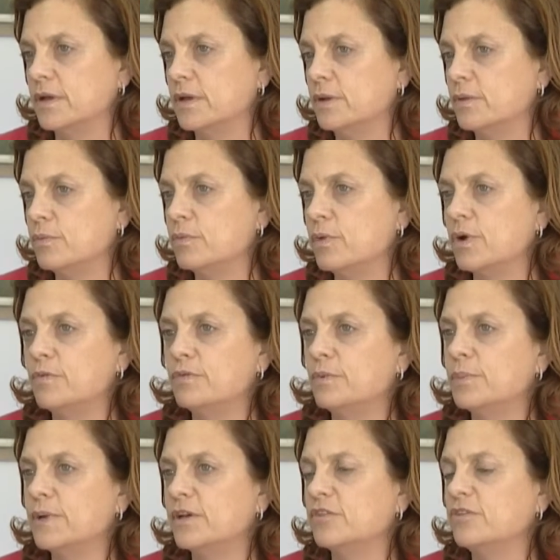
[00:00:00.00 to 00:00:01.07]
And one of the
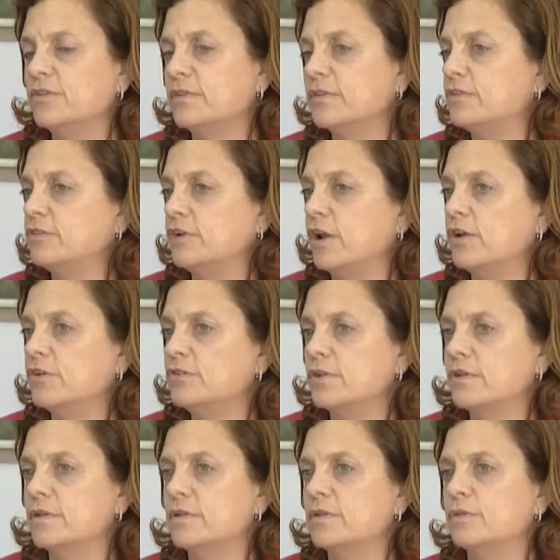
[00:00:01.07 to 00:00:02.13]
biggest
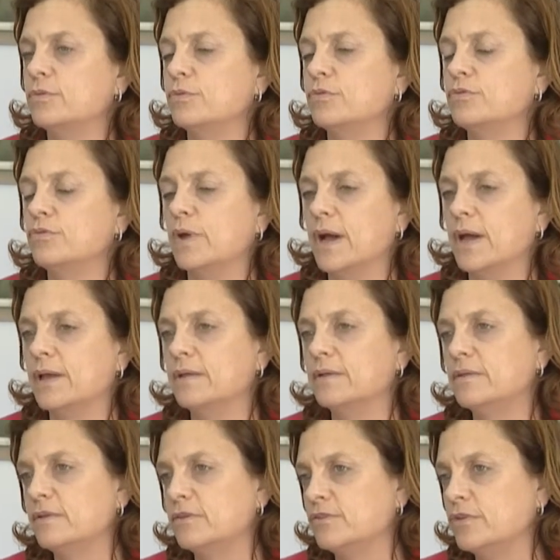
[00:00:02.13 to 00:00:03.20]
challenges is to try
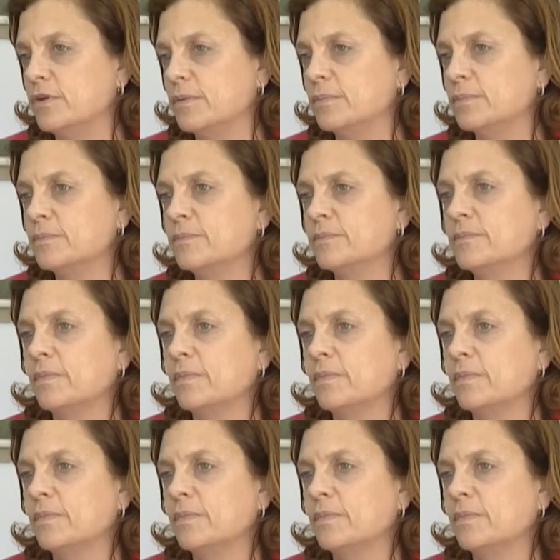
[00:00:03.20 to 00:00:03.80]
and teach them